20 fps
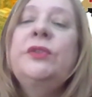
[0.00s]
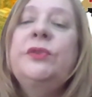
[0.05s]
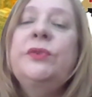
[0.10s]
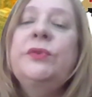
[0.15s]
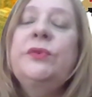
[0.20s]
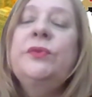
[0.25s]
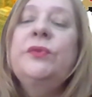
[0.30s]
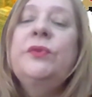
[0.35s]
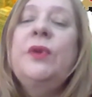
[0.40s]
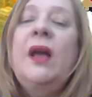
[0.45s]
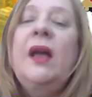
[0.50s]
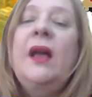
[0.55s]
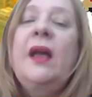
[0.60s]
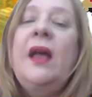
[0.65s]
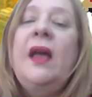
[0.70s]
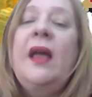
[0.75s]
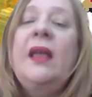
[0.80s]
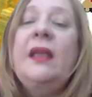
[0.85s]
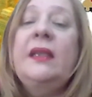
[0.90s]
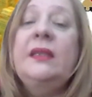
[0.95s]
to
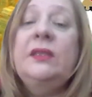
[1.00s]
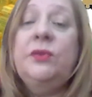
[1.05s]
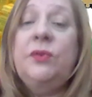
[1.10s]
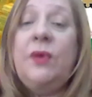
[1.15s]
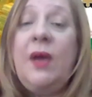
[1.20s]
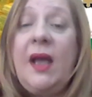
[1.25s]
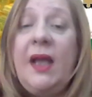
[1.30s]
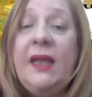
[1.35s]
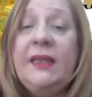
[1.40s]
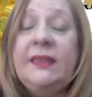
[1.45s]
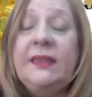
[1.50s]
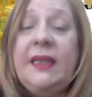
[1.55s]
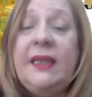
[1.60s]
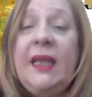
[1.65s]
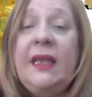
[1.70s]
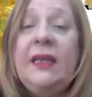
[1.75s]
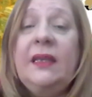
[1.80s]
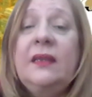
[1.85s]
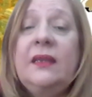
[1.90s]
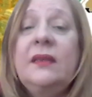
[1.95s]
into high
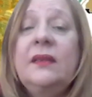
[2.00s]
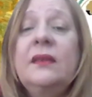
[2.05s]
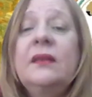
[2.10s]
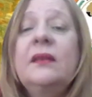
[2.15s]
tech,